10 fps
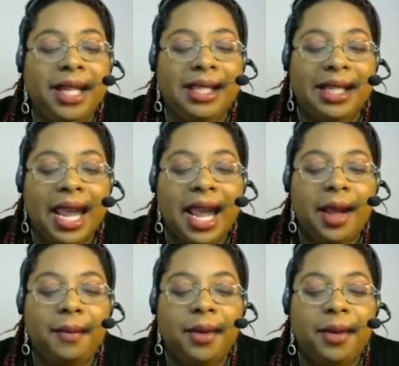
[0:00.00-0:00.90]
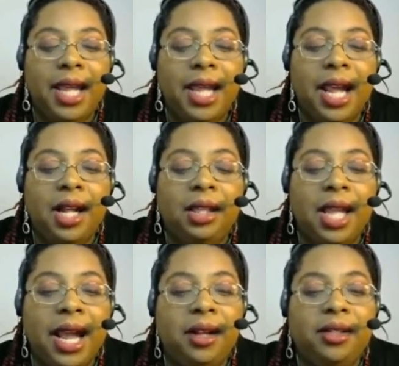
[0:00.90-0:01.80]
It's an app that
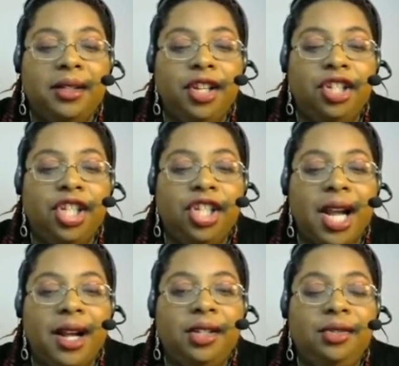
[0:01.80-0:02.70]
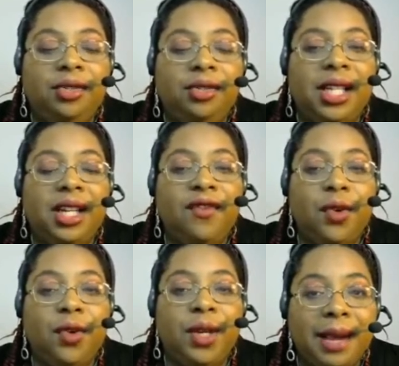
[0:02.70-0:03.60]
allows your child to
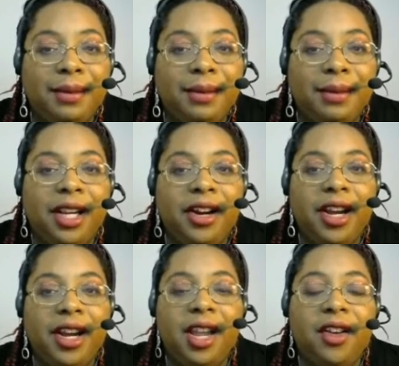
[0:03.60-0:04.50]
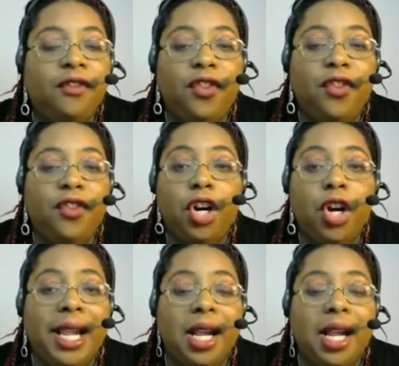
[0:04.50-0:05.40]
study vocabulary
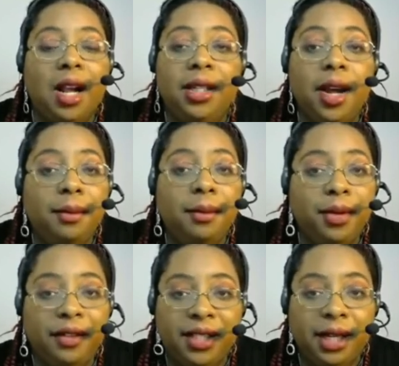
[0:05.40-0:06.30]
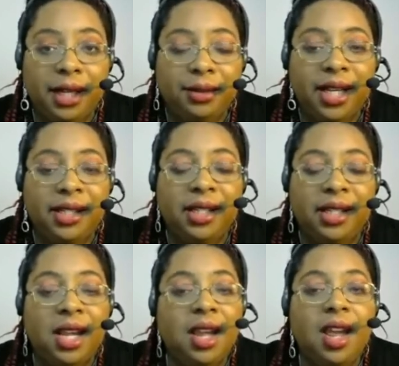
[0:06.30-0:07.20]
for a number of
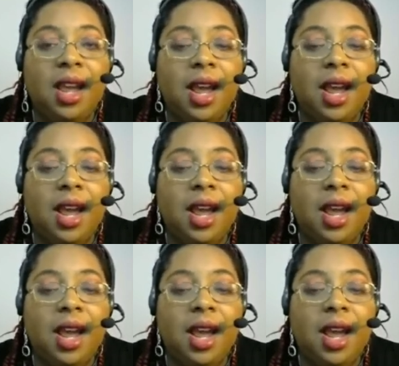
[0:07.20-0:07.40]
subjects